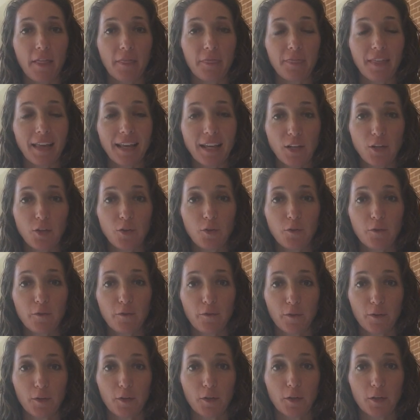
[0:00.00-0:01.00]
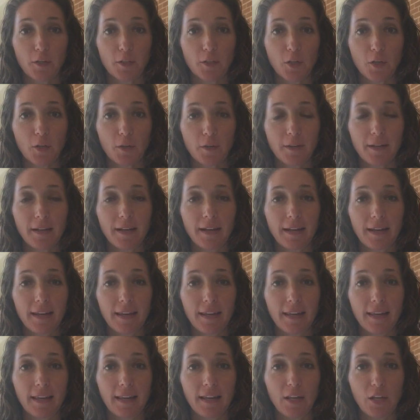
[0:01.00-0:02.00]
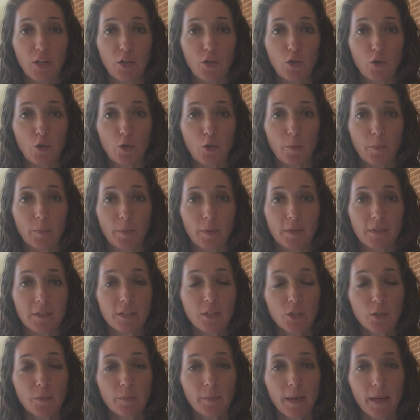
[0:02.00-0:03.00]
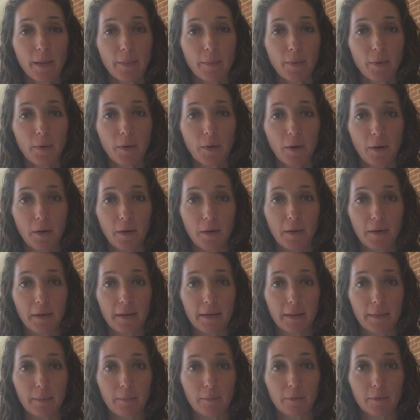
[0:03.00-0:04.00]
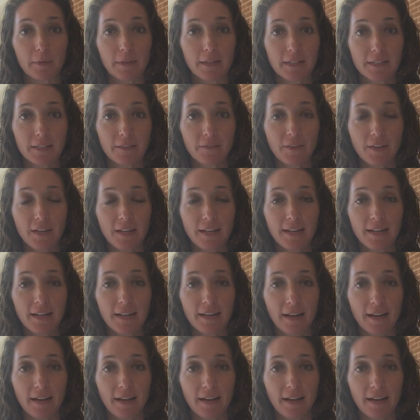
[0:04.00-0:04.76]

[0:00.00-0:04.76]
Thank you for turning in your position paper on breastfeeding.